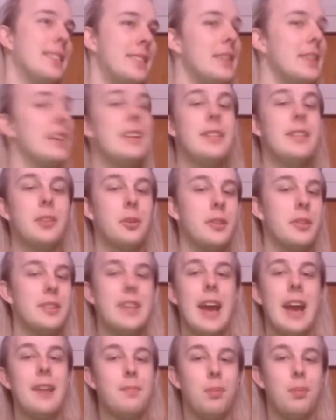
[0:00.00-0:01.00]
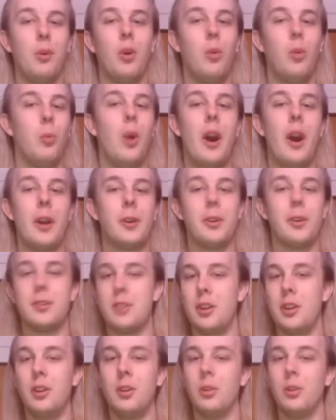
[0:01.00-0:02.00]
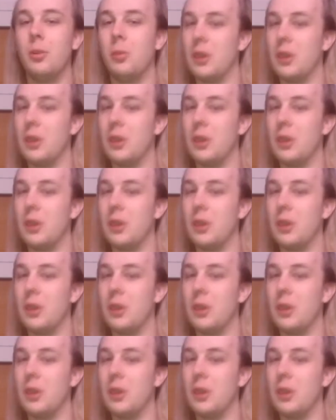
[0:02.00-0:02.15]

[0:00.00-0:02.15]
either Deadpool 1 or 2,